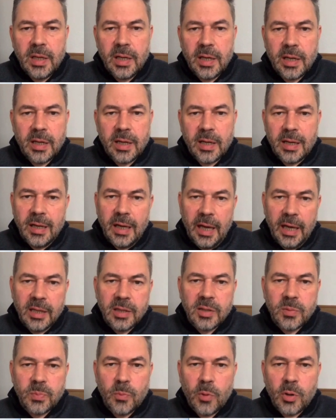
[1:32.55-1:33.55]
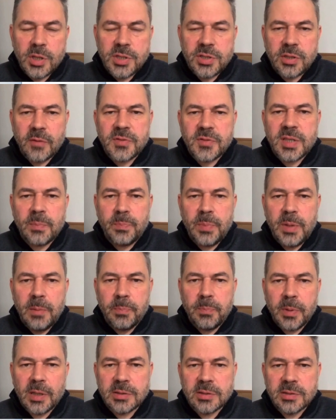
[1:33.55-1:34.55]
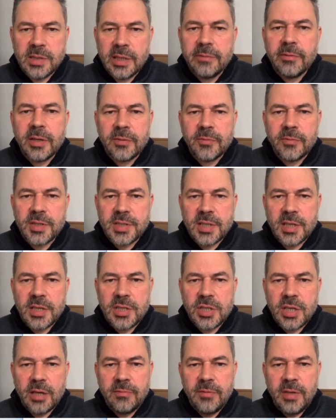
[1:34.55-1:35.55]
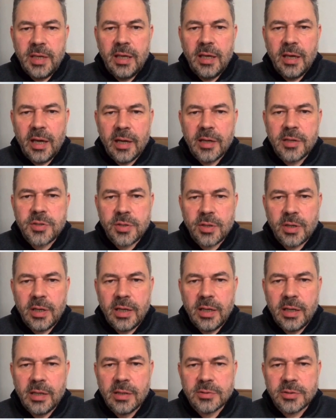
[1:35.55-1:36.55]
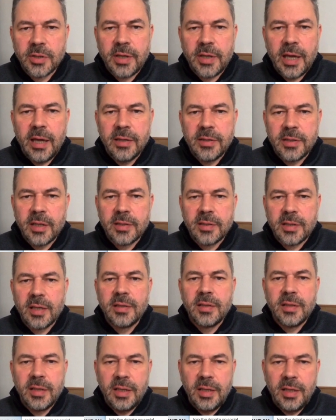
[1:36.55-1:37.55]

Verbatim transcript: Uh, and most of the people living with HIV actually located in